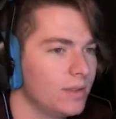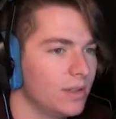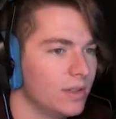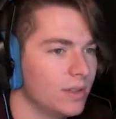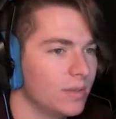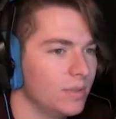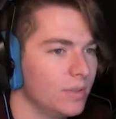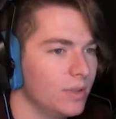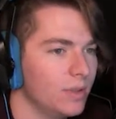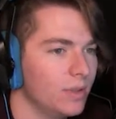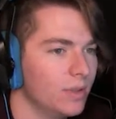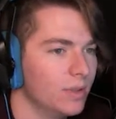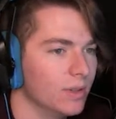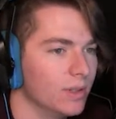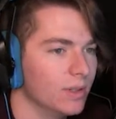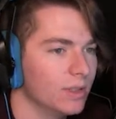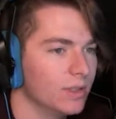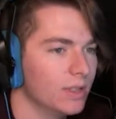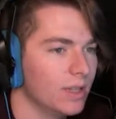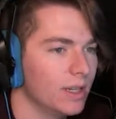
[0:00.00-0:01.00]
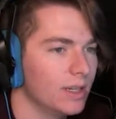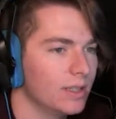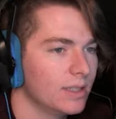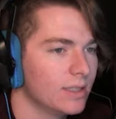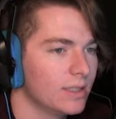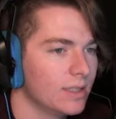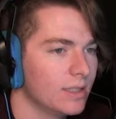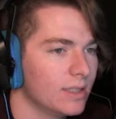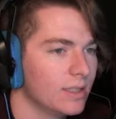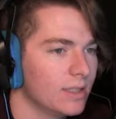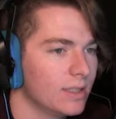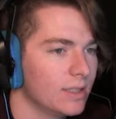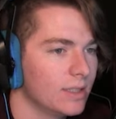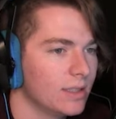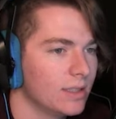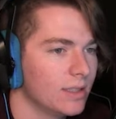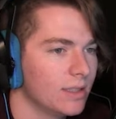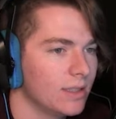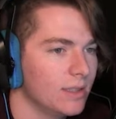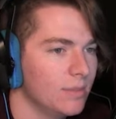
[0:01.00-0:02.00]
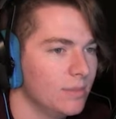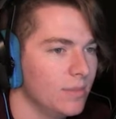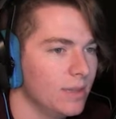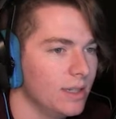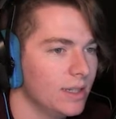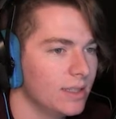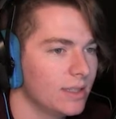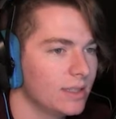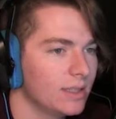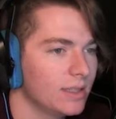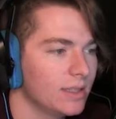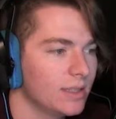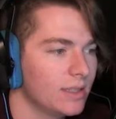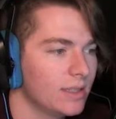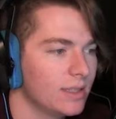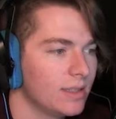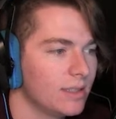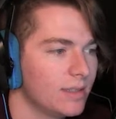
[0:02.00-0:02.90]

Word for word: a computer is not the best.